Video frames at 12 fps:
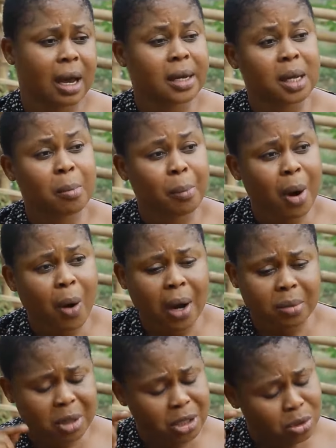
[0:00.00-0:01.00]
and
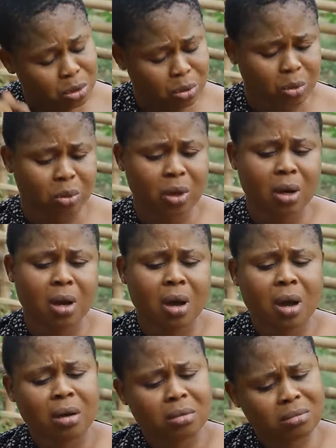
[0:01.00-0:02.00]
empowered me to
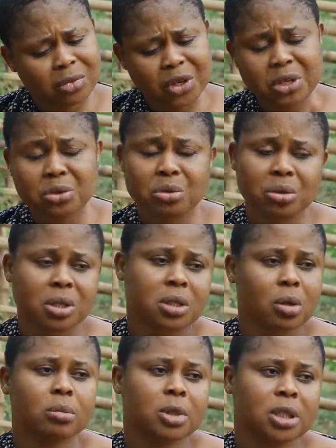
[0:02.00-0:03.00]
rescue this
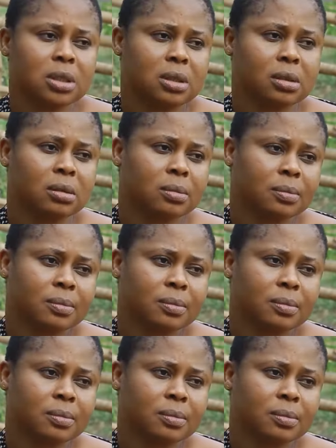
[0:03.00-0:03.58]
community.